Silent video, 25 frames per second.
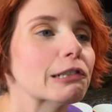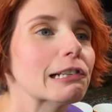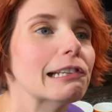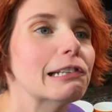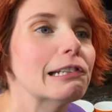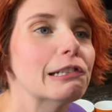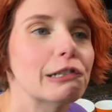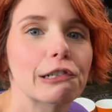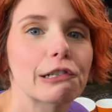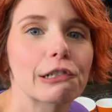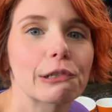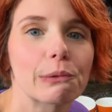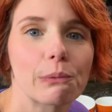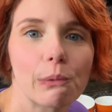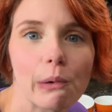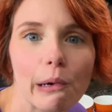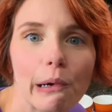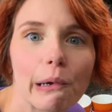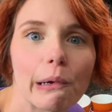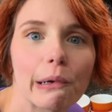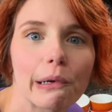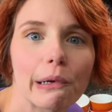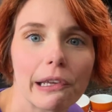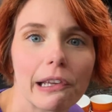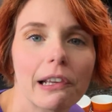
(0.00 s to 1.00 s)
just
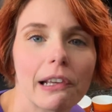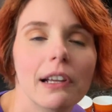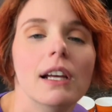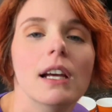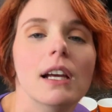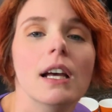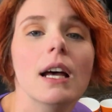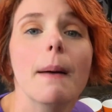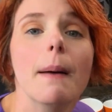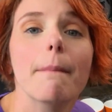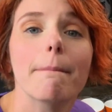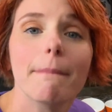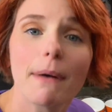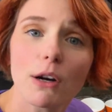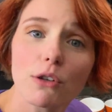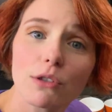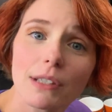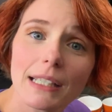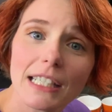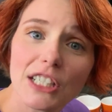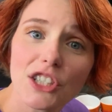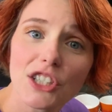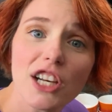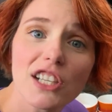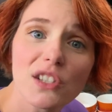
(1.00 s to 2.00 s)
wording. Mostly
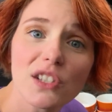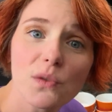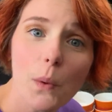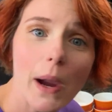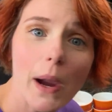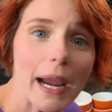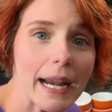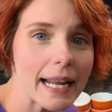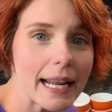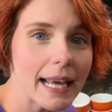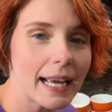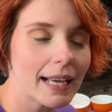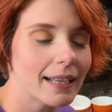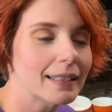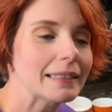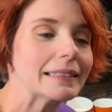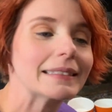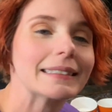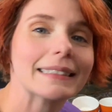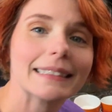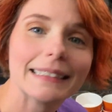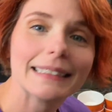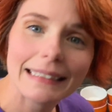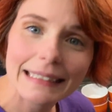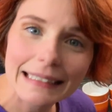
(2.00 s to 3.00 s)
just waiting.
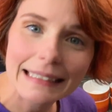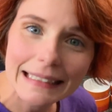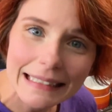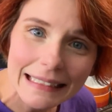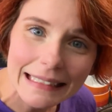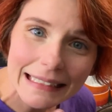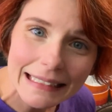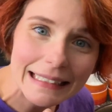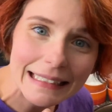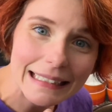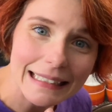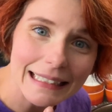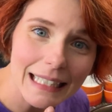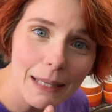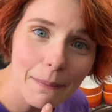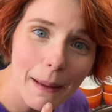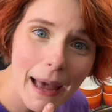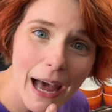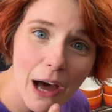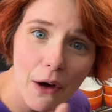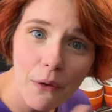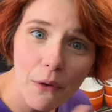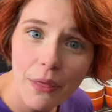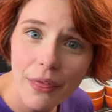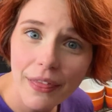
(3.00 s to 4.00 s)
The
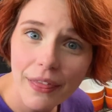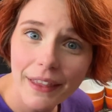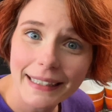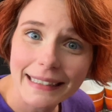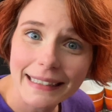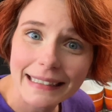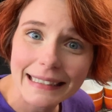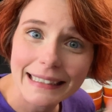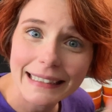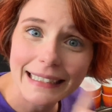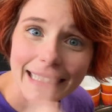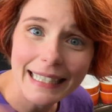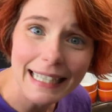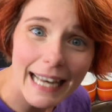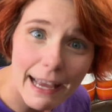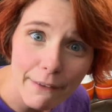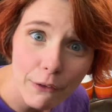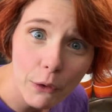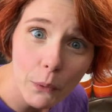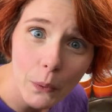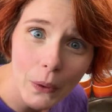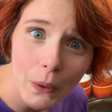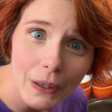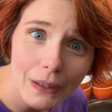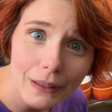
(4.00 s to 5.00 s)
mouth never
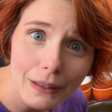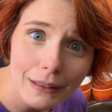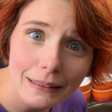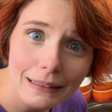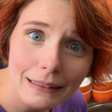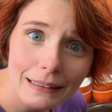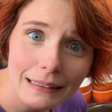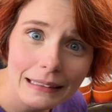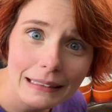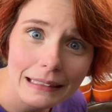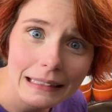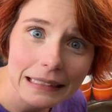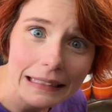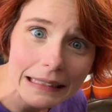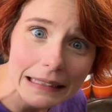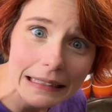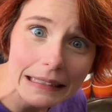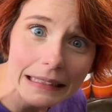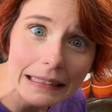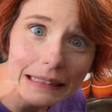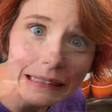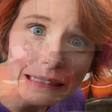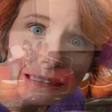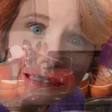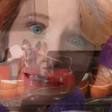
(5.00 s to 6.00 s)
works. Ooh. I was